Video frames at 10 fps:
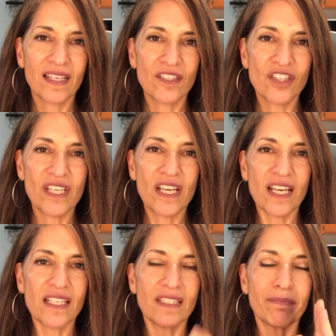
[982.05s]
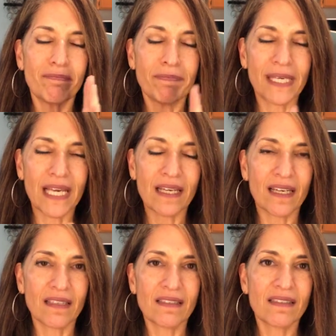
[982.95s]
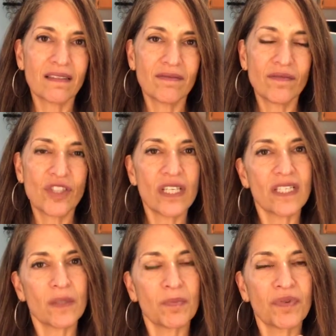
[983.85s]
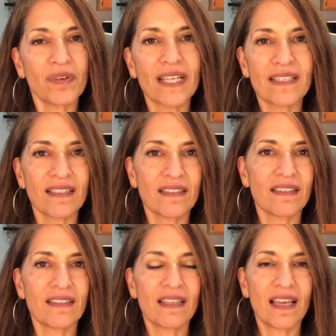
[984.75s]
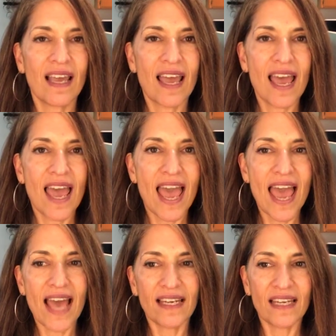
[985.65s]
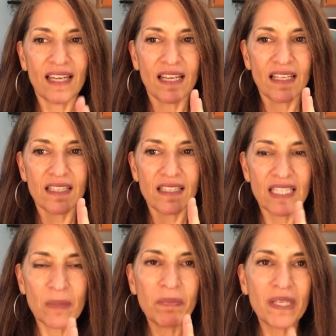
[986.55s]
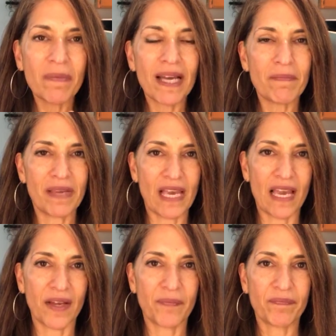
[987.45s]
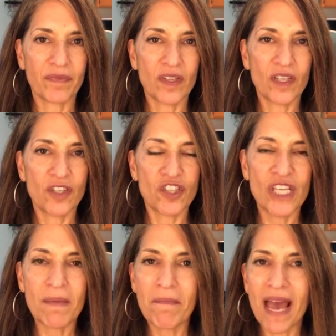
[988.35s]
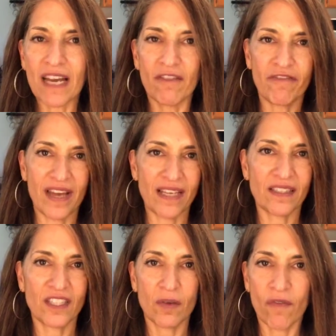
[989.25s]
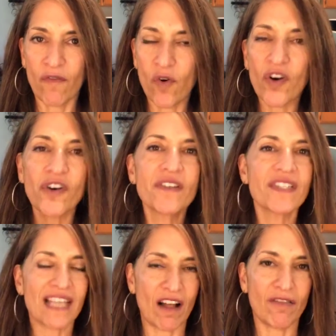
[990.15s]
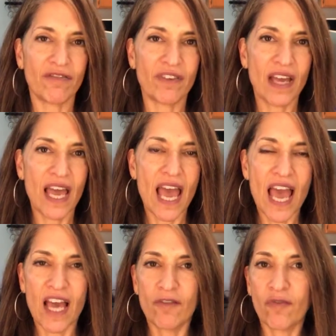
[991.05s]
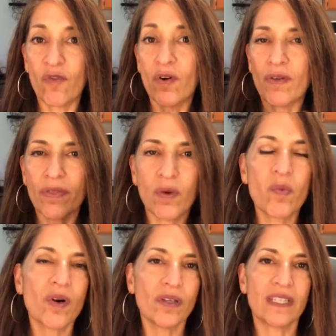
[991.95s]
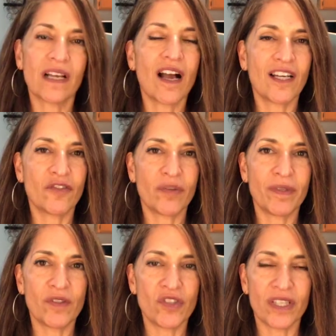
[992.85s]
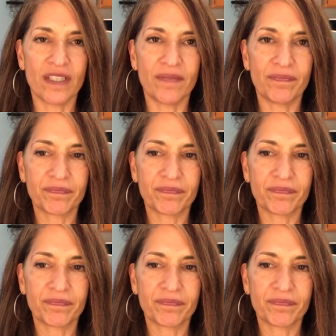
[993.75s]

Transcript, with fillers: She is beingness. She is presence. And simply by being, she manifests for herself, and for the world in contribution.